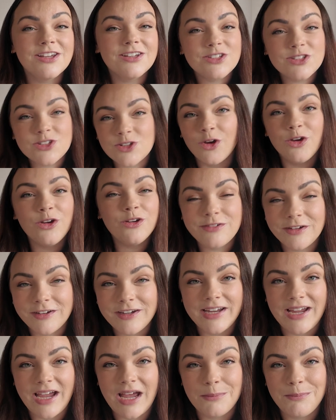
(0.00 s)
so
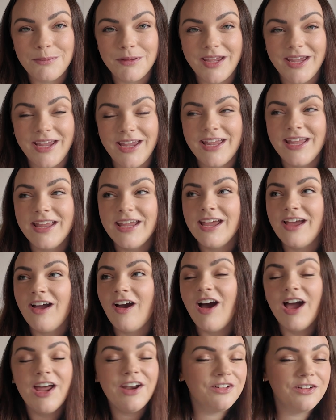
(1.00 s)
very happy.
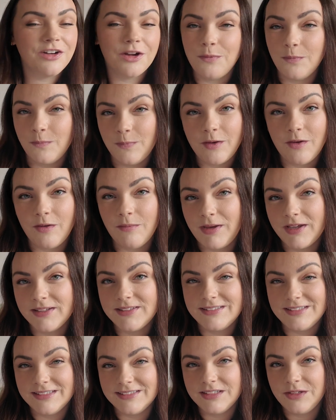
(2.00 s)
I don't know when we're going back
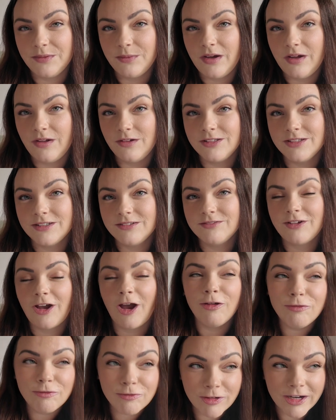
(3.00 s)
to Disney World. I
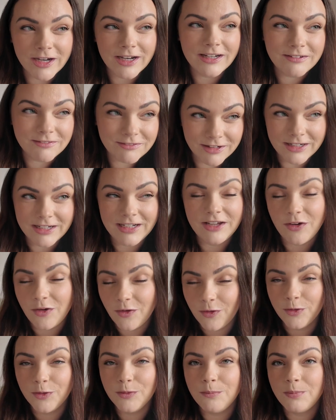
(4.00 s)
really, really
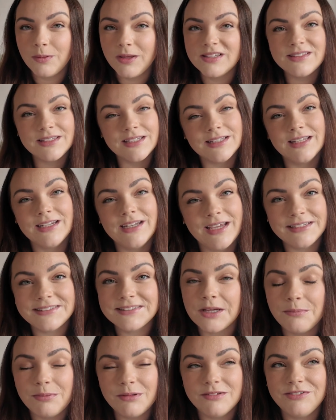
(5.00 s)
hope it's in the next
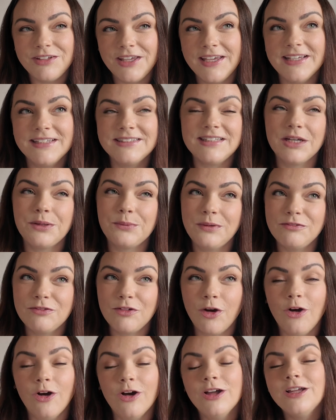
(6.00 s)
couple of years. Like, we've
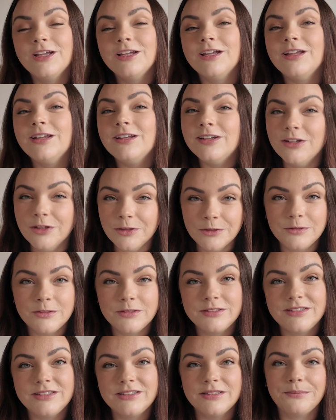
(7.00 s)
got
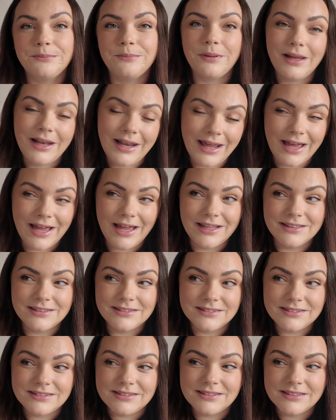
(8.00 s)
loose
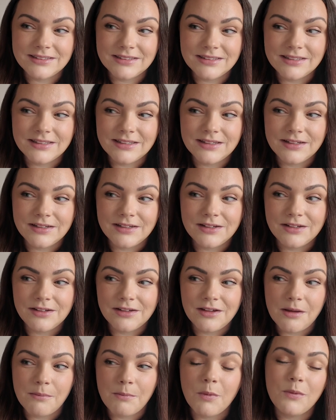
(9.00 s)
plans,
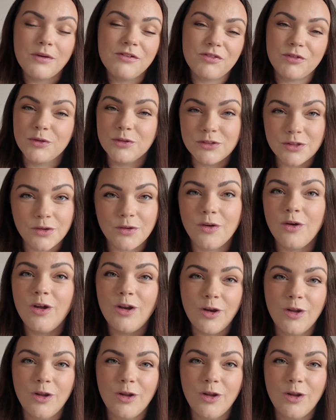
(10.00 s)
but we've also got a